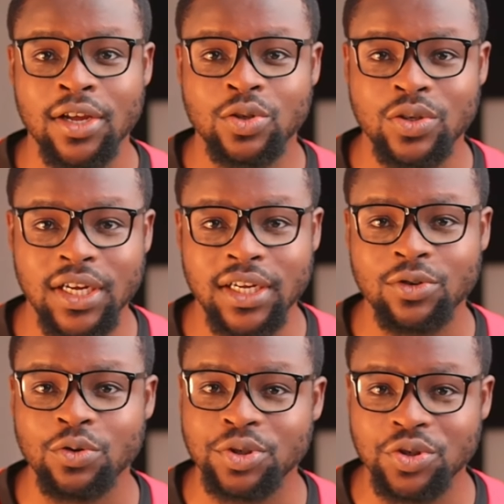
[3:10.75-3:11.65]
Today,
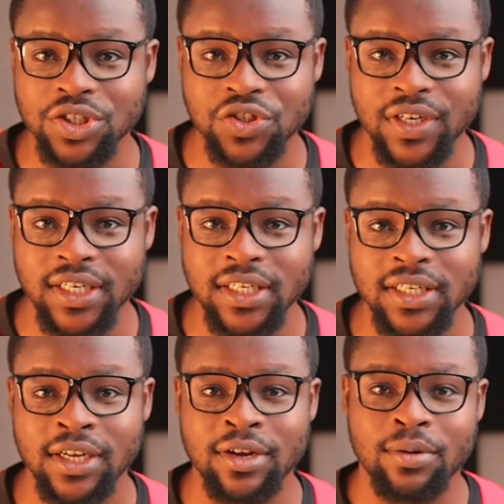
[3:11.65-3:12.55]
they'll be doing training,
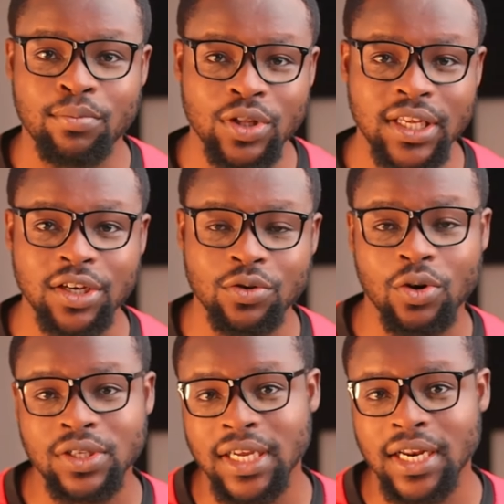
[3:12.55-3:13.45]
both
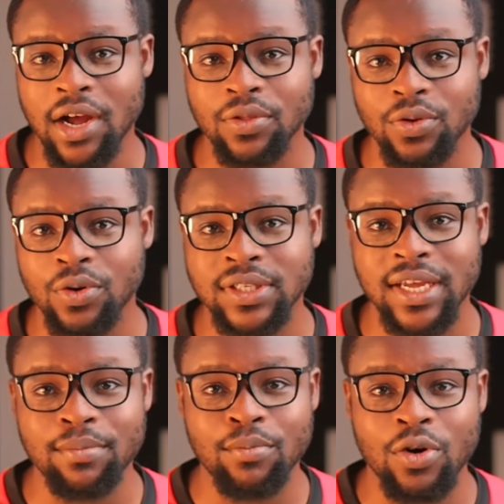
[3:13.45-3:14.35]
indoors and outdoors,
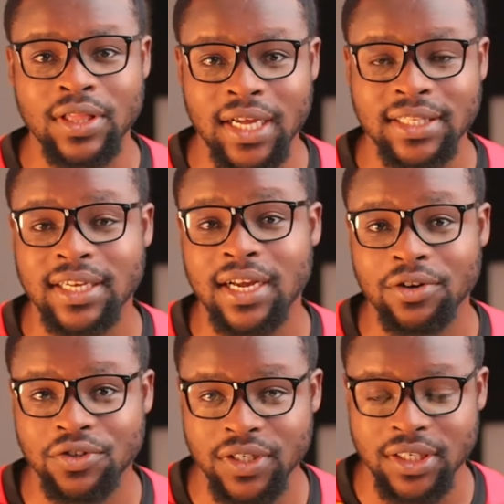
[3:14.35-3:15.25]
and more
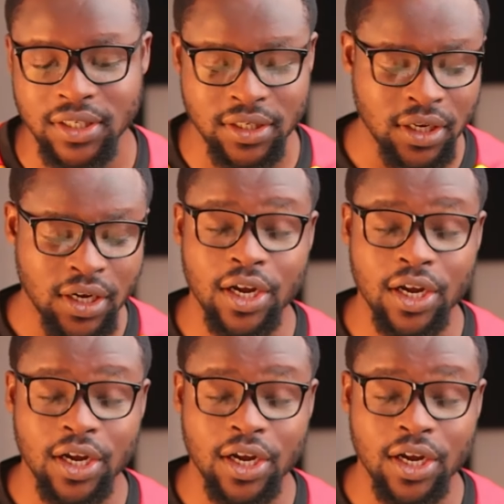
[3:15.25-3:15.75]
tactical training.